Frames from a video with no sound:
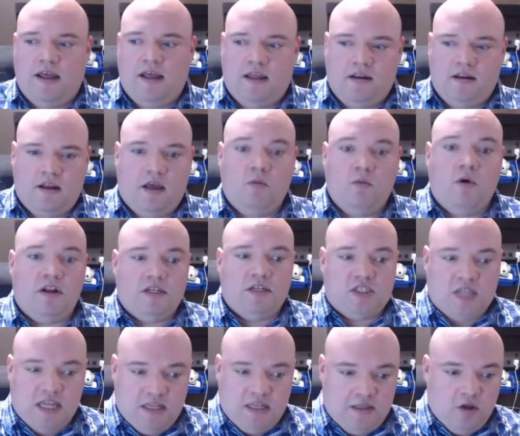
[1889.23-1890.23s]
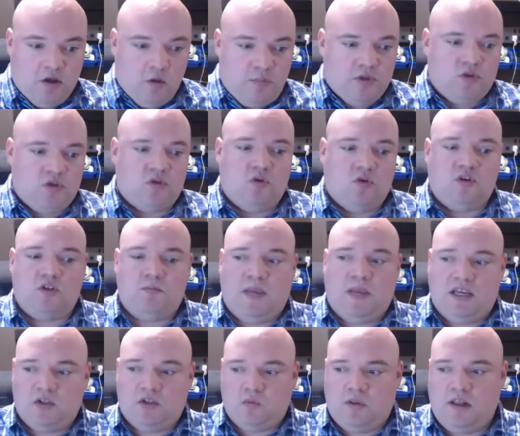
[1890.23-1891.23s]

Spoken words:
And I want to stay in the open source space.